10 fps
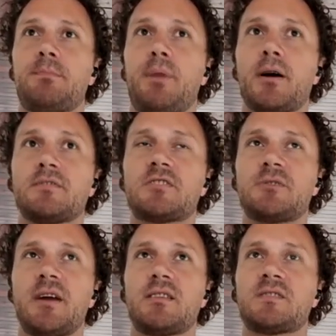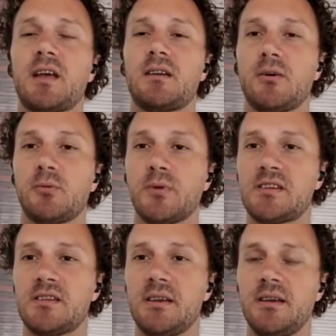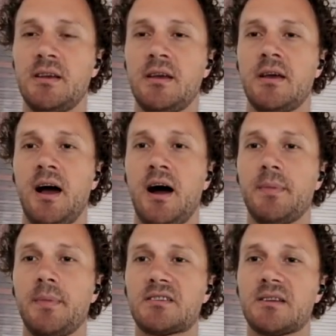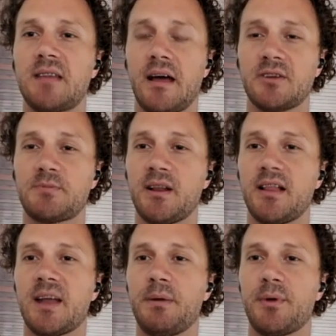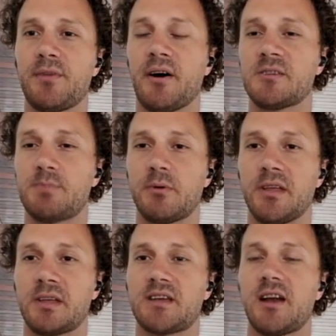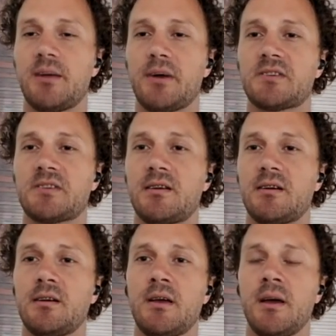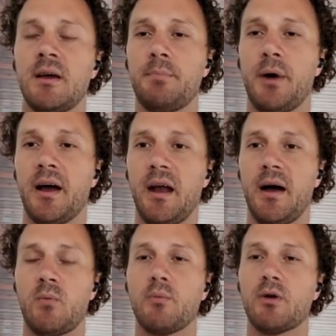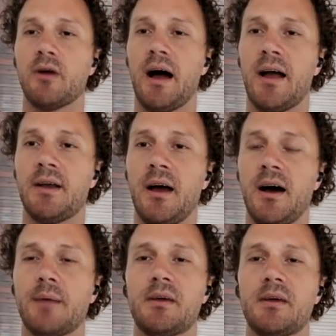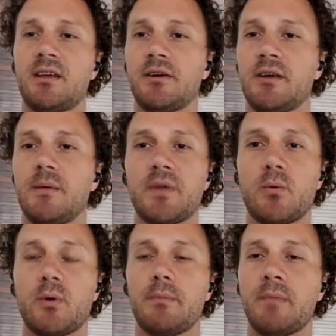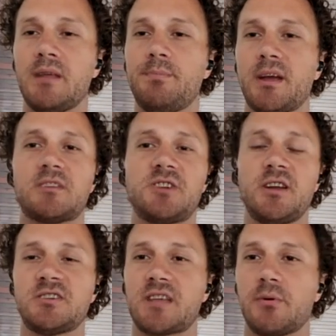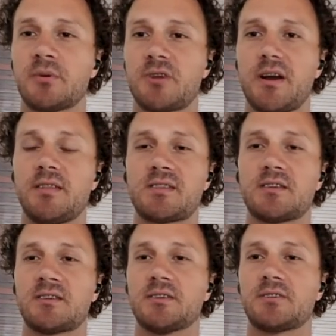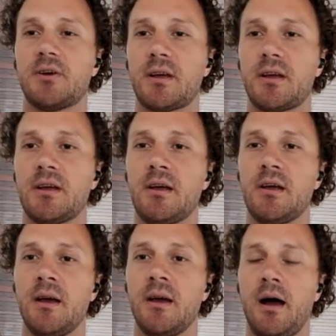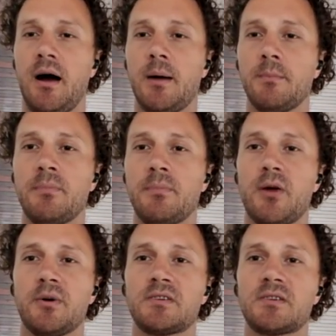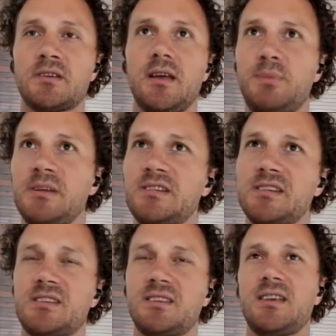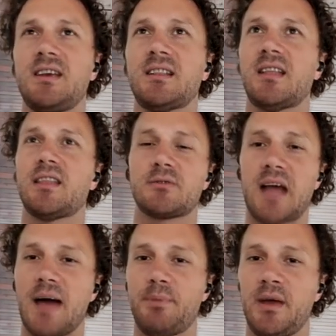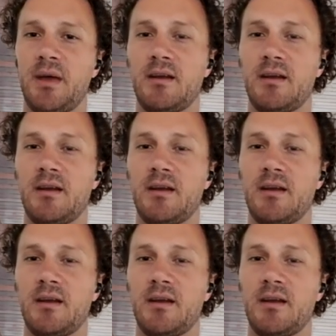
part of strength of Sentinel recently. There's been a lot of people that have always been really excited about Sentinel, but when we were on Ethereum, there weren't many big exchanges that were trading the Sentinel token. Right. There was HitBTC, and then there was Hotbit.